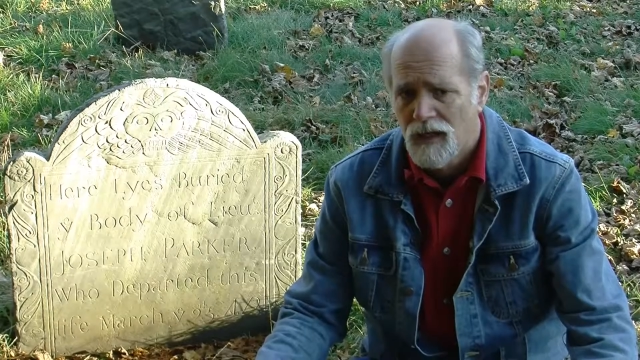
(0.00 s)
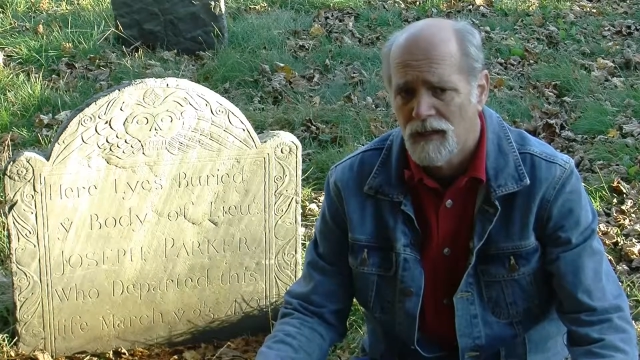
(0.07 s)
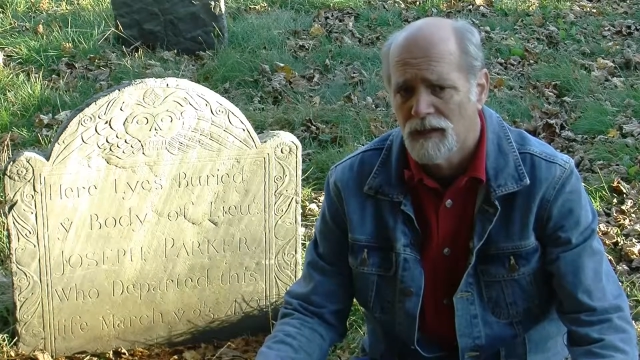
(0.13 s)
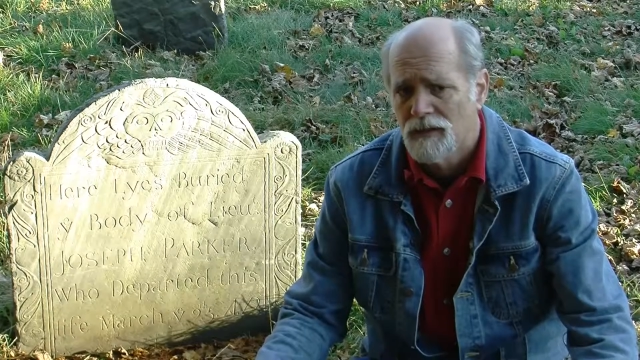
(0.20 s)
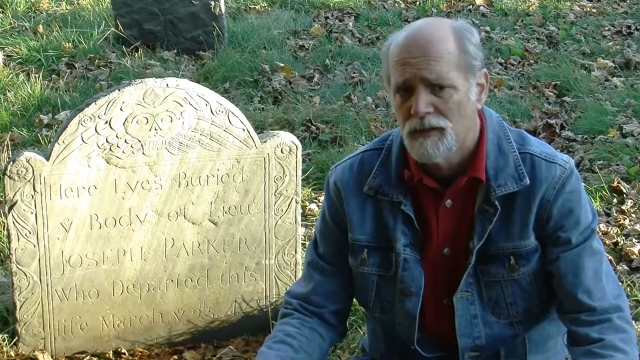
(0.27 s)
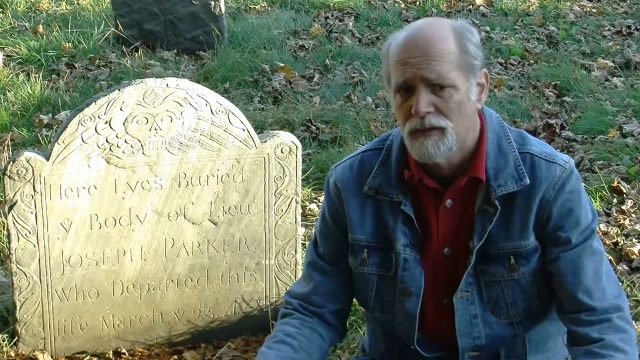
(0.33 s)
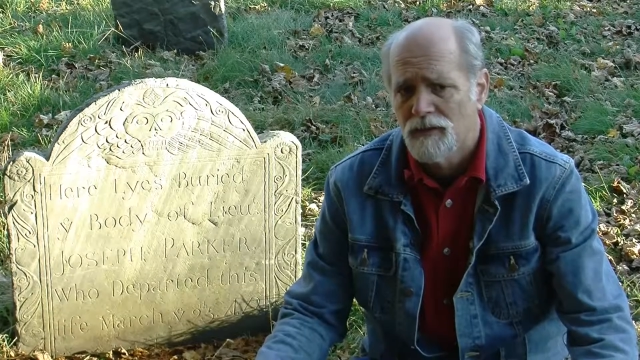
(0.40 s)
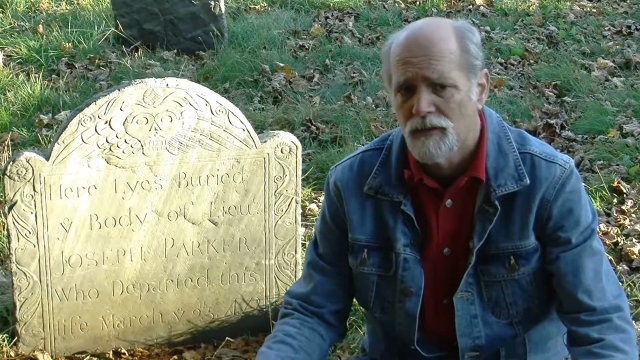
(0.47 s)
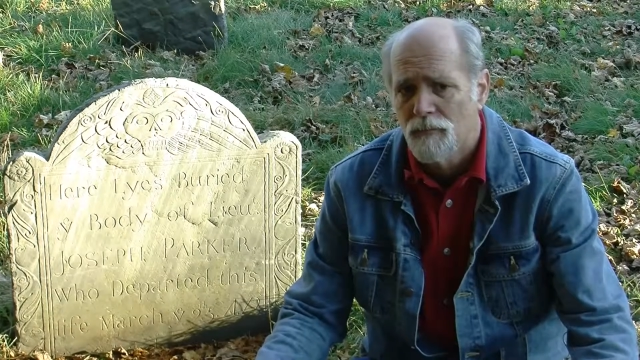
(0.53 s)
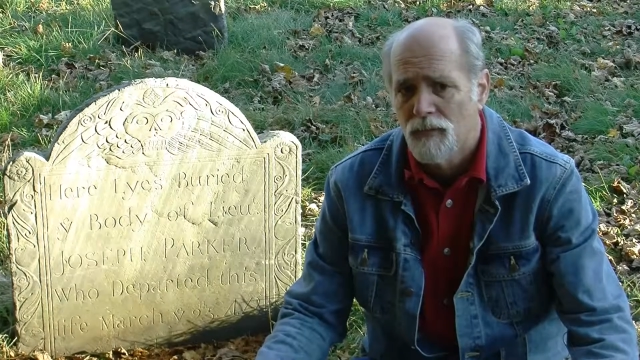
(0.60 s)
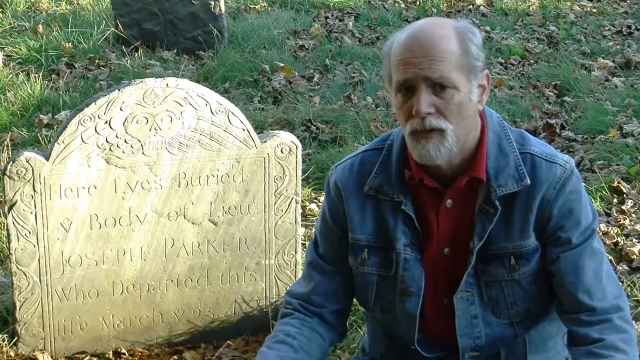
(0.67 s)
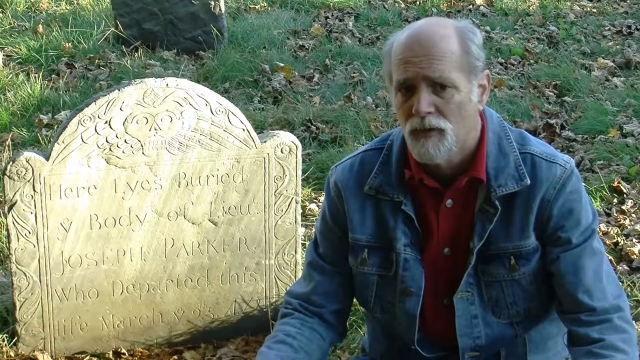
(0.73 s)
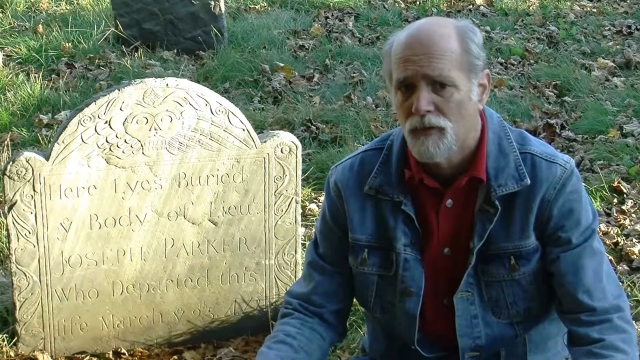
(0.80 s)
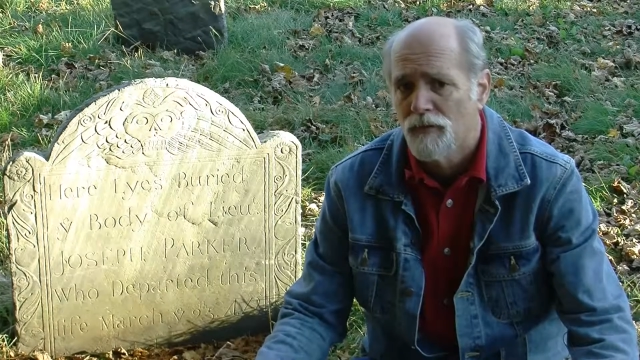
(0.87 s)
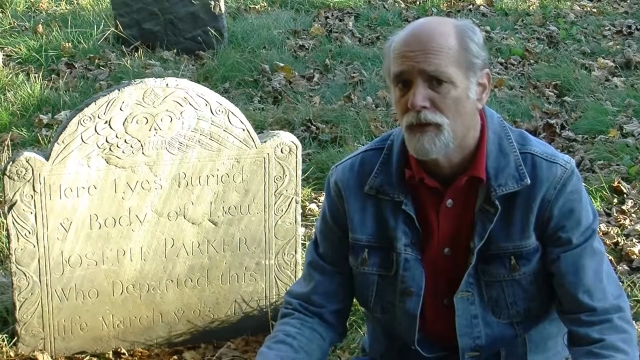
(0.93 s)
island in the
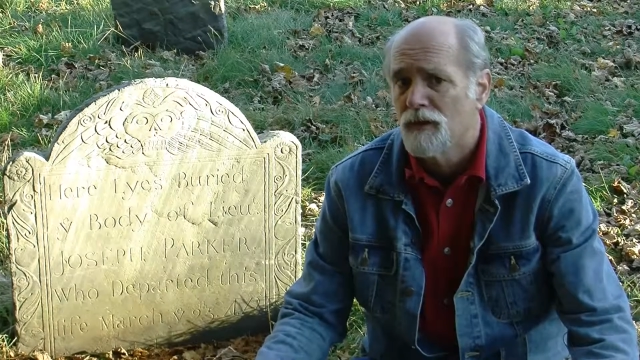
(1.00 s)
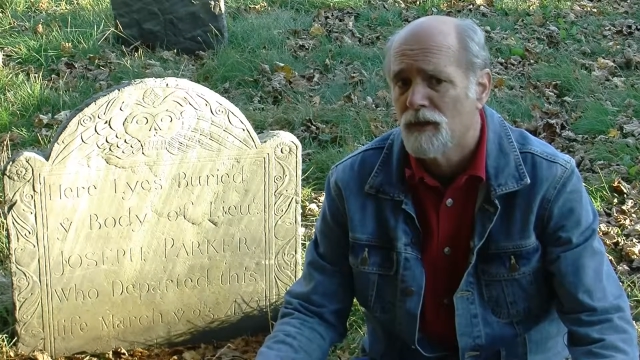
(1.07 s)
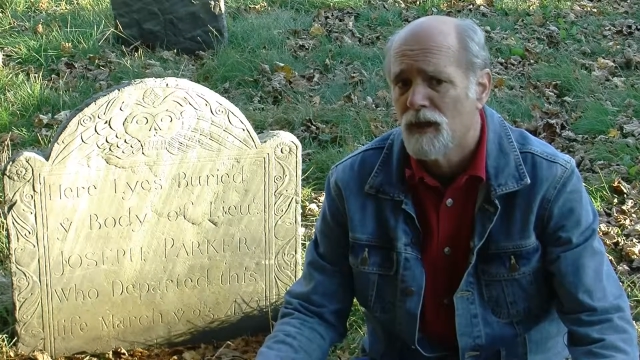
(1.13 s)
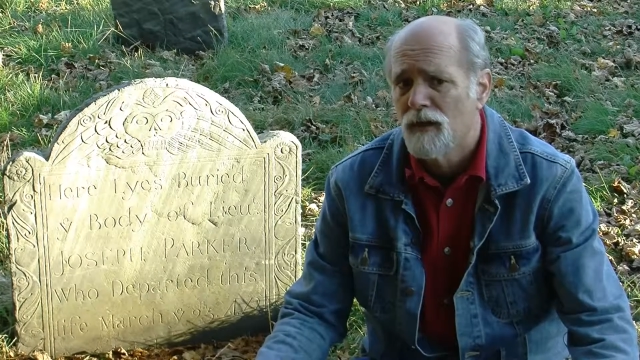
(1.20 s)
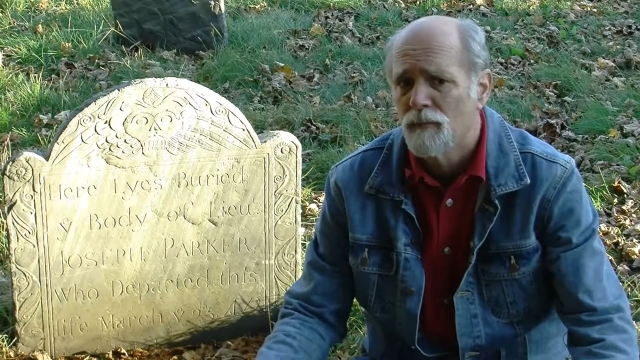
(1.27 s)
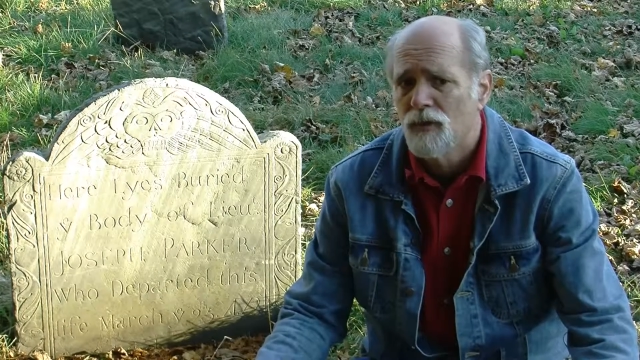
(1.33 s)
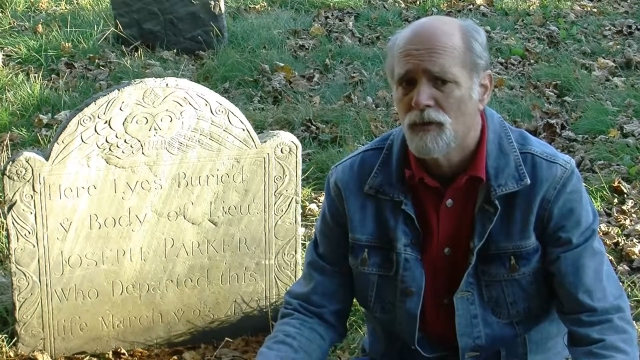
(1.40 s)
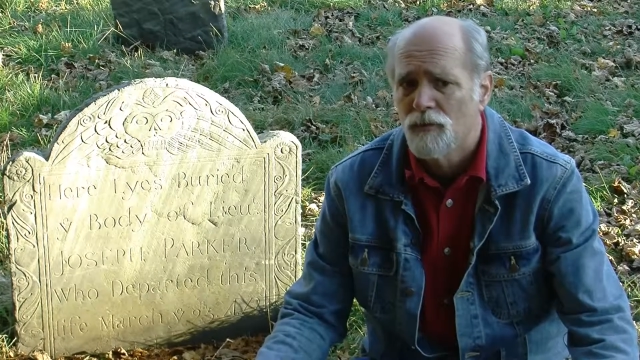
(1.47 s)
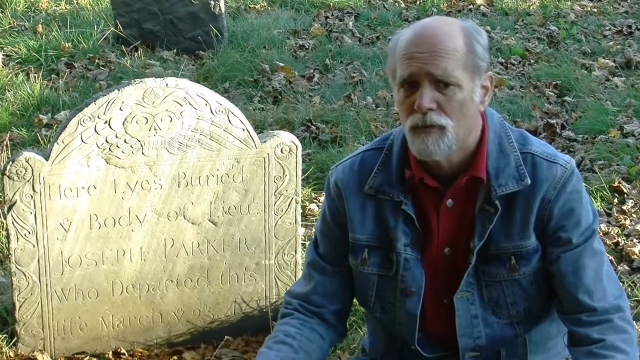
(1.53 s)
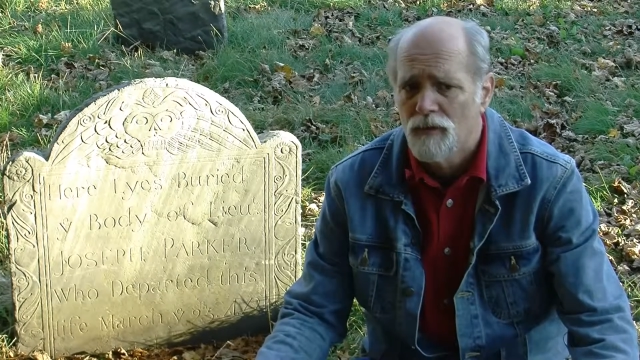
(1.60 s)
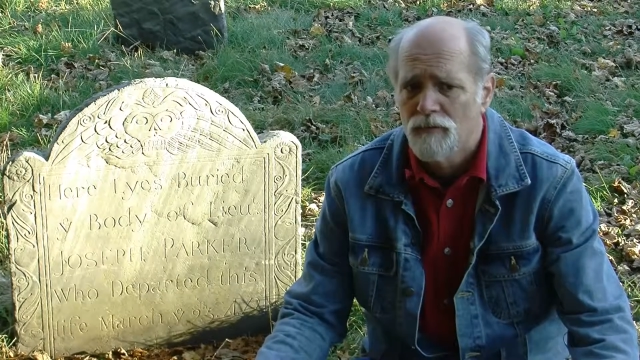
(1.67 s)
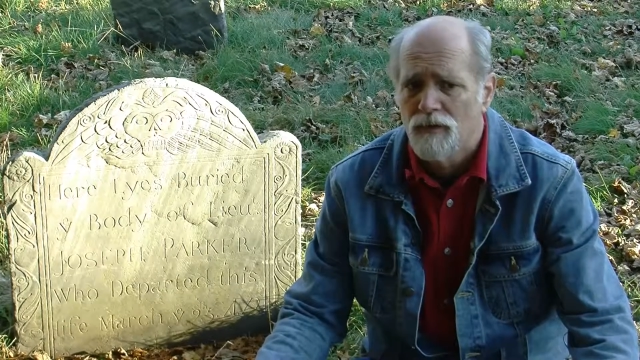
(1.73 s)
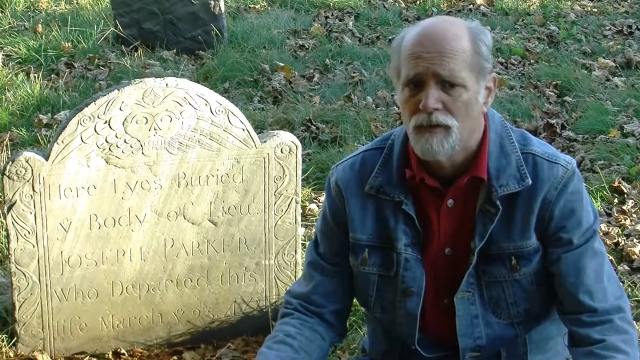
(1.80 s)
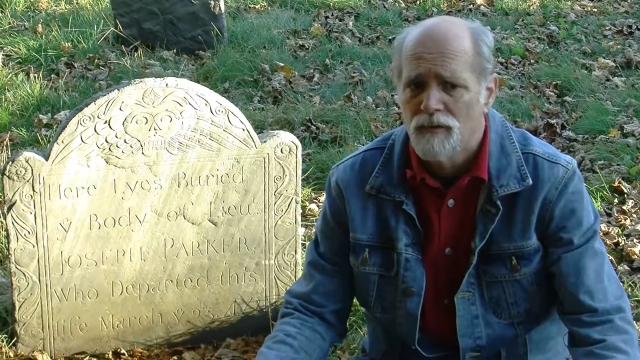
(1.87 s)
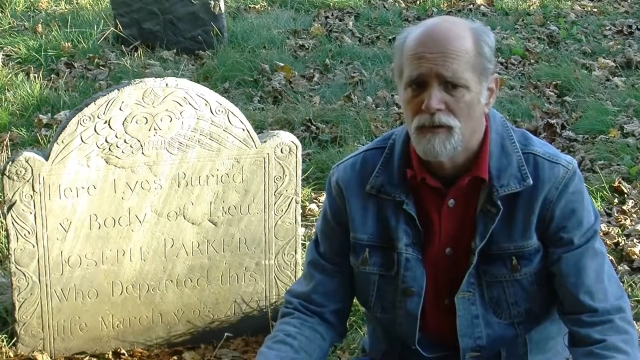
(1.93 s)
middle of the Tyburn
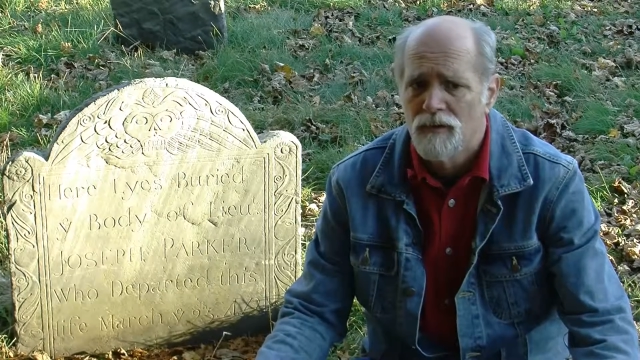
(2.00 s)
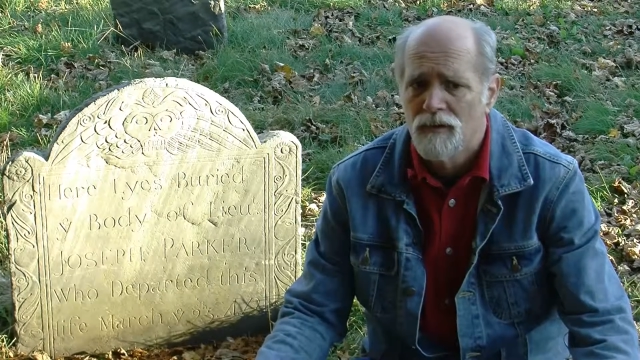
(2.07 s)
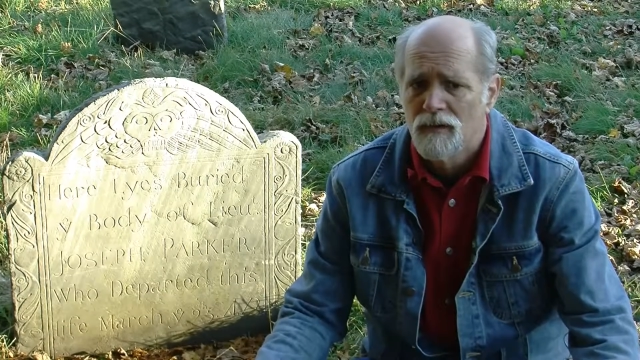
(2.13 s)
River.